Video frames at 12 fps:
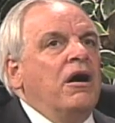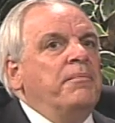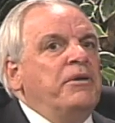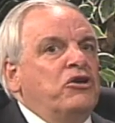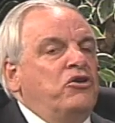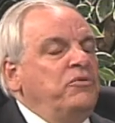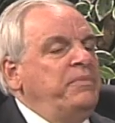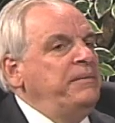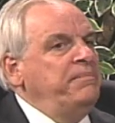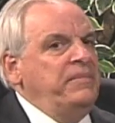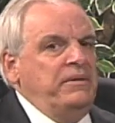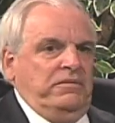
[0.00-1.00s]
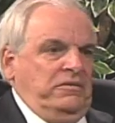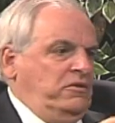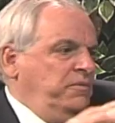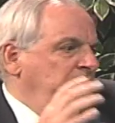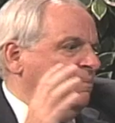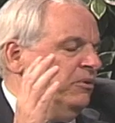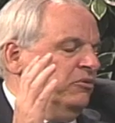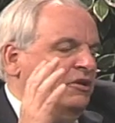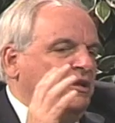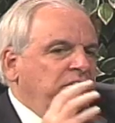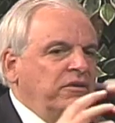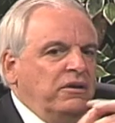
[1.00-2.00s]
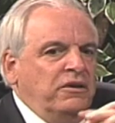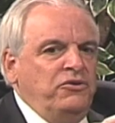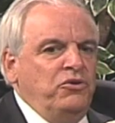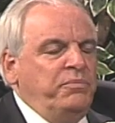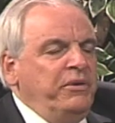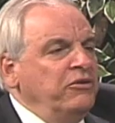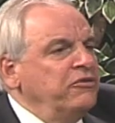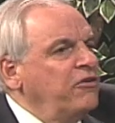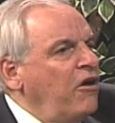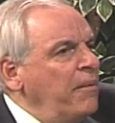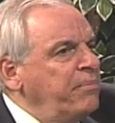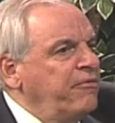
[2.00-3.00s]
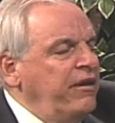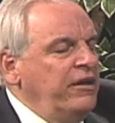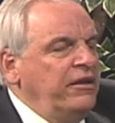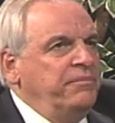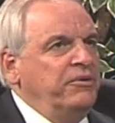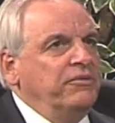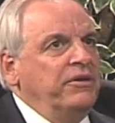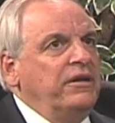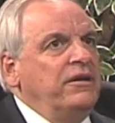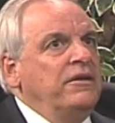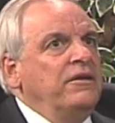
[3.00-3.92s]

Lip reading: It could be building a new building or upgrading a building.